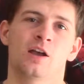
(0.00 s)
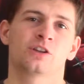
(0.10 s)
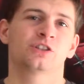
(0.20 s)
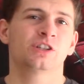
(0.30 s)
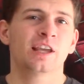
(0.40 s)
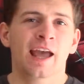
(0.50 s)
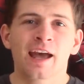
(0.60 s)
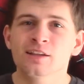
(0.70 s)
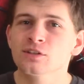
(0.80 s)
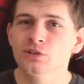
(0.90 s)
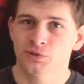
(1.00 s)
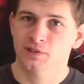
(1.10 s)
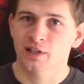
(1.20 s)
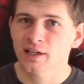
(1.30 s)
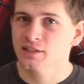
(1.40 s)
She has Luke's
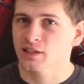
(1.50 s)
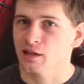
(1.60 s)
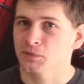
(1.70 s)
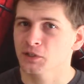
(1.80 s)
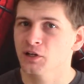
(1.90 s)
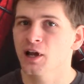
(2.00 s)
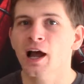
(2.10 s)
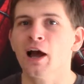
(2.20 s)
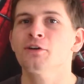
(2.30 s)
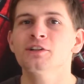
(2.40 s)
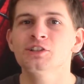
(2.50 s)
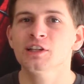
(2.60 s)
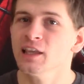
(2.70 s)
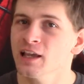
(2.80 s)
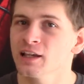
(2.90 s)
lightsaber. How did she
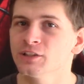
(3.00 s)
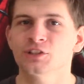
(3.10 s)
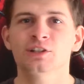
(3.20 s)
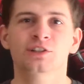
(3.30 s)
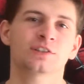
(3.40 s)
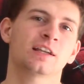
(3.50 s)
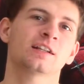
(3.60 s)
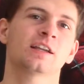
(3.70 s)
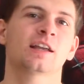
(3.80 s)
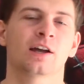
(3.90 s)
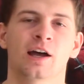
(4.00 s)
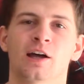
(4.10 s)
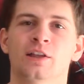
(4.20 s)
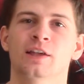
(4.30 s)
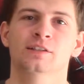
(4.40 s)
get it? She just said,
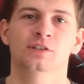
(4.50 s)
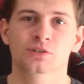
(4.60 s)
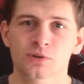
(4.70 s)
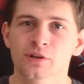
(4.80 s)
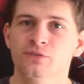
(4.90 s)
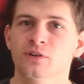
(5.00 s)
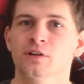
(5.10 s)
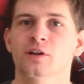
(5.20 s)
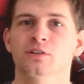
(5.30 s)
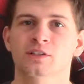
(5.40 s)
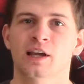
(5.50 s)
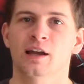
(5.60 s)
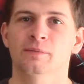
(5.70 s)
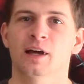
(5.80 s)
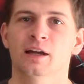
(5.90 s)
that's a story for another
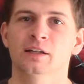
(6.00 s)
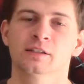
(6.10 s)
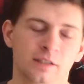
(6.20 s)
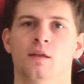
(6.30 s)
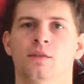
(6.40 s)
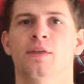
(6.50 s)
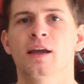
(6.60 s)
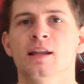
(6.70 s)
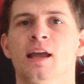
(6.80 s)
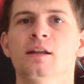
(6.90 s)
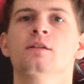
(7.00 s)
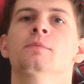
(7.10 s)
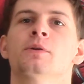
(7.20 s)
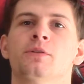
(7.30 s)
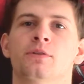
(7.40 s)
time, Han. Then at
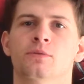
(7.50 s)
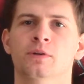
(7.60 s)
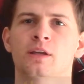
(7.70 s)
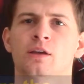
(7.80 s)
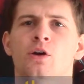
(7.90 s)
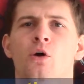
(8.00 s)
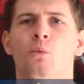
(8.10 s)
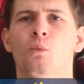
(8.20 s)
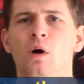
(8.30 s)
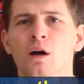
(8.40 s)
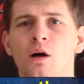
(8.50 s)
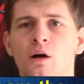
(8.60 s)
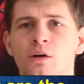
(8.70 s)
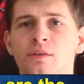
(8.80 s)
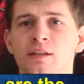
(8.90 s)
number 3, what
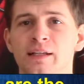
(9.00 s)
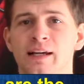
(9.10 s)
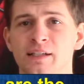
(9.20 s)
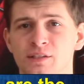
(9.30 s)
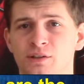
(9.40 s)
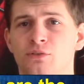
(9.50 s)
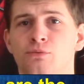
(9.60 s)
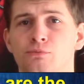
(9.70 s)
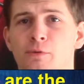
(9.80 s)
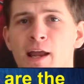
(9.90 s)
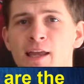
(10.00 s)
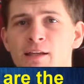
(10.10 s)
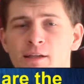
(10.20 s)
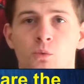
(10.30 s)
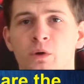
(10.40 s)
are the Knights of
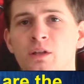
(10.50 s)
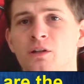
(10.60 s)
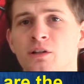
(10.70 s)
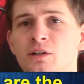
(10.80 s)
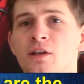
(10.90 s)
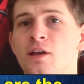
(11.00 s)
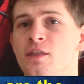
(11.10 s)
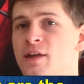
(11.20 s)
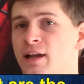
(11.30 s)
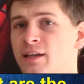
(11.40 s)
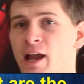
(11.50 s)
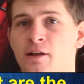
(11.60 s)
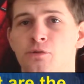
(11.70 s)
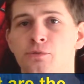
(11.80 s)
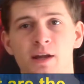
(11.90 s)
Ren? We learned that
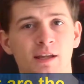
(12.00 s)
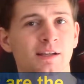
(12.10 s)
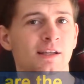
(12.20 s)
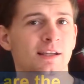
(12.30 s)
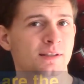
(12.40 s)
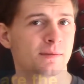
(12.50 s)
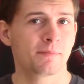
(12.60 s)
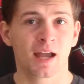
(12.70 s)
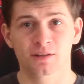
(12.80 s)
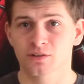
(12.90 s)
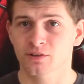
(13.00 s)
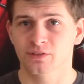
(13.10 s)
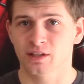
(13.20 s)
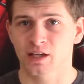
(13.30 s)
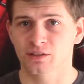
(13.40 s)
Kylo Ren is the master of
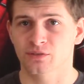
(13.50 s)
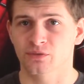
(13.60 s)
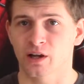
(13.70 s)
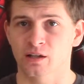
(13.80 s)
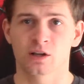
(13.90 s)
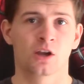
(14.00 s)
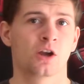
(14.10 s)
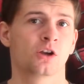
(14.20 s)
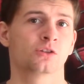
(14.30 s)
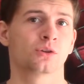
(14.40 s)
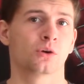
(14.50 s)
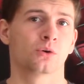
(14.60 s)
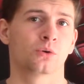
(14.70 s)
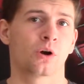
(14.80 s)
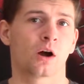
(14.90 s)
the Knights of Ren.
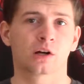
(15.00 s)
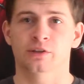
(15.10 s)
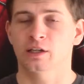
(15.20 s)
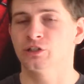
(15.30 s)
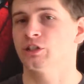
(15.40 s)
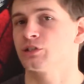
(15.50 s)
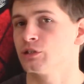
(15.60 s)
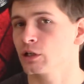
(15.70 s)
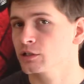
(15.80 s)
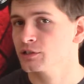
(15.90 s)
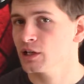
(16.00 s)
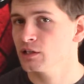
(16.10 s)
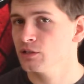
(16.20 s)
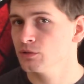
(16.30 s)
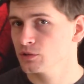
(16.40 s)
So are they just dark
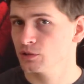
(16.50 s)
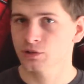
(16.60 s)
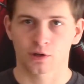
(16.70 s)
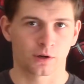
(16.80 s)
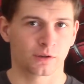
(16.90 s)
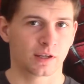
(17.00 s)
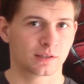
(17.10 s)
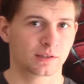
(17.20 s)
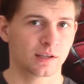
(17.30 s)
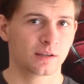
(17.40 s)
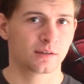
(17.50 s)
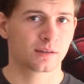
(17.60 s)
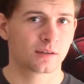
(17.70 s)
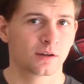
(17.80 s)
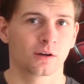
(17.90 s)
side users? Are they
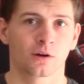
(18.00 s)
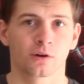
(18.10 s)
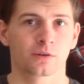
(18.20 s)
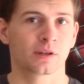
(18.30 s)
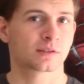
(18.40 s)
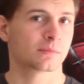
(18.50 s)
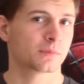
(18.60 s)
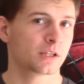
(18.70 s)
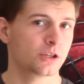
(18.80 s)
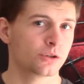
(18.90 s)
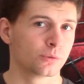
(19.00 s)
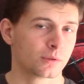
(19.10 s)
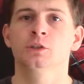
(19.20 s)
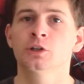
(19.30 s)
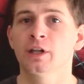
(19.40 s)
Sith? Are they something new?
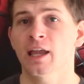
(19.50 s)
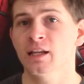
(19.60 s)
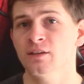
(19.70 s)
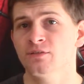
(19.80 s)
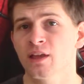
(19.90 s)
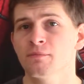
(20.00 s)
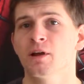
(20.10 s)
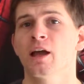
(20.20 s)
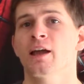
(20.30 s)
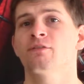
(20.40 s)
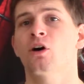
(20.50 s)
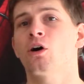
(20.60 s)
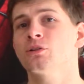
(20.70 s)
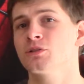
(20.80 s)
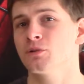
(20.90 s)
Could any of them have
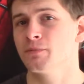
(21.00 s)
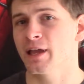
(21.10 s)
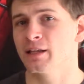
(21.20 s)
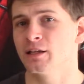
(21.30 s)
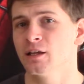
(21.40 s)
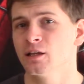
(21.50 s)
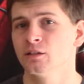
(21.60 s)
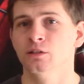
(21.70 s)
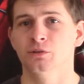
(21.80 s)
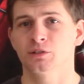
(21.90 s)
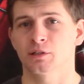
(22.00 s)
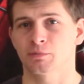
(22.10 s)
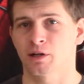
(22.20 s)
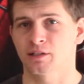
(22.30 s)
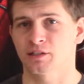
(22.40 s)
also been Luke's
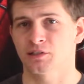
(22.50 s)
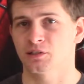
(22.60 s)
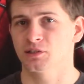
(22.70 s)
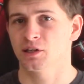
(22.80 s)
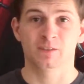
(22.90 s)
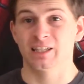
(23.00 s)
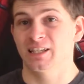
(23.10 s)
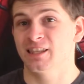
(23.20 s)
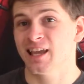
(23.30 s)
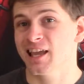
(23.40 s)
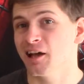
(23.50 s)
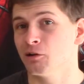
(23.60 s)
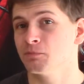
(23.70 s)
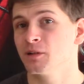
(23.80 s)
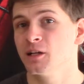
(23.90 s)
apprentices? Did they
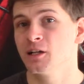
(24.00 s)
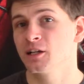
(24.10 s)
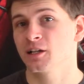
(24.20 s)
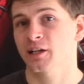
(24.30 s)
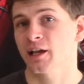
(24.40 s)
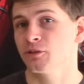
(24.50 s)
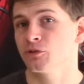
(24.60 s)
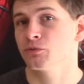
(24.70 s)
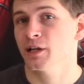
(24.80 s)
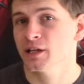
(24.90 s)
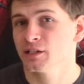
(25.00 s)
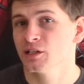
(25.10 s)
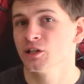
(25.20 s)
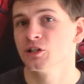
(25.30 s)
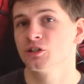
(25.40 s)
help Kylo
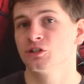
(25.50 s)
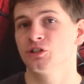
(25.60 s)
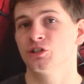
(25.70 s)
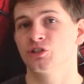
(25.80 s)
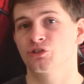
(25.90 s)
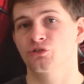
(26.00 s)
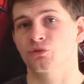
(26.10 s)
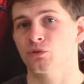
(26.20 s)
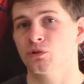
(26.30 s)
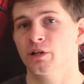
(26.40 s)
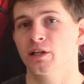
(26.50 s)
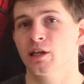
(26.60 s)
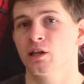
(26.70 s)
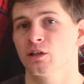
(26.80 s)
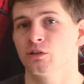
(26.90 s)
Ren
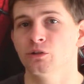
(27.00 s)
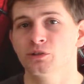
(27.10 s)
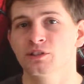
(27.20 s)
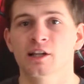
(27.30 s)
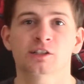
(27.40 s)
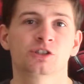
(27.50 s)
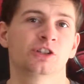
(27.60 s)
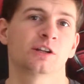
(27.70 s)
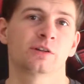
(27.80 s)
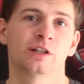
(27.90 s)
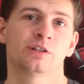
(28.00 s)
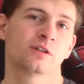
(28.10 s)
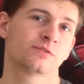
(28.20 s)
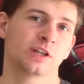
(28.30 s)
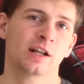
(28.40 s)
destroy Luke's next generation
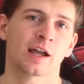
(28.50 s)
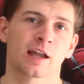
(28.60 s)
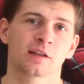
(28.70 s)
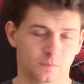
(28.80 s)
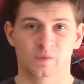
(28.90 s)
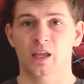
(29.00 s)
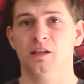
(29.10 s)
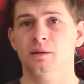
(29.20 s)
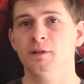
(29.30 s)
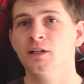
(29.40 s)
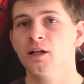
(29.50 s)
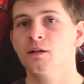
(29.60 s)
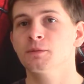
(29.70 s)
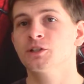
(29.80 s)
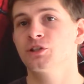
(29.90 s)
of Jedi? Then coming in at
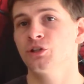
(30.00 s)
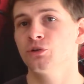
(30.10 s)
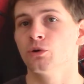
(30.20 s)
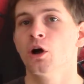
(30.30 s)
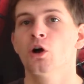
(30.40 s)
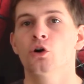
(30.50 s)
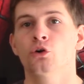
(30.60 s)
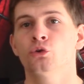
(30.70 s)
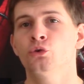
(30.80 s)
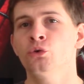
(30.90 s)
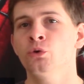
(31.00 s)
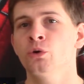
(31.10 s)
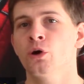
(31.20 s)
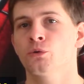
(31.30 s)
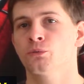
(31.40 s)
number 2, who
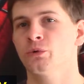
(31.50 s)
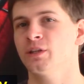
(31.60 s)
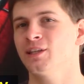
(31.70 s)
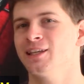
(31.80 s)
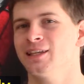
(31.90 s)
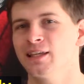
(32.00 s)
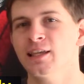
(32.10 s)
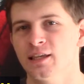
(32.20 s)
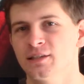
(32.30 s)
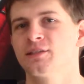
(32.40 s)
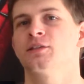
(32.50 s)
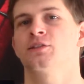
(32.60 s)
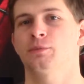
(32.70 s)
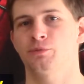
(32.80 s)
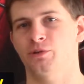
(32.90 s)
really is
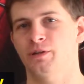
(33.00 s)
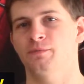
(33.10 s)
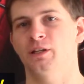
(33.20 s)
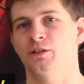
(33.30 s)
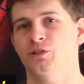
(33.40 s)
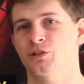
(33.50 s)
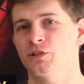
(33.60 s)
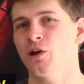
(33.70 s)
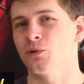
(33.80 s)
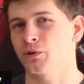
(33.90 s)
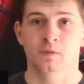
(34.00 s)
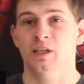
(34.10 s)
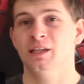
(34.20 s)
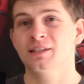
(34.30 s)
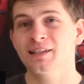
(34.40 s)
Supreme Leader Snoke?
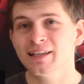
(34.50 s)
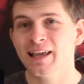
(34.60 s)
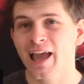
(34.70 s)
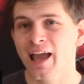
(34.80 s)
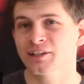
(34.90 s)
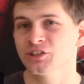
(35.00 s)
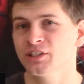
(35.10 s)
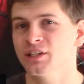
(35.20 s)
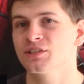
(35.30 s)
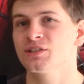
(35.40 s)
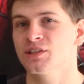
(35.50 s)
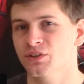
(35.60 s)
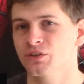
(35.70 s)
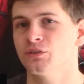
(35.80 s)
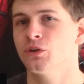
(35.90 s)
Is he actually a
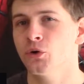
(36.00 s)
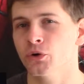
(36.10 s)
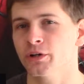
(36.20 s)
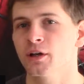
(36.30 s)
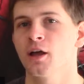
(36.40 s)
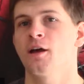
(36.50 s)
Sith Lord?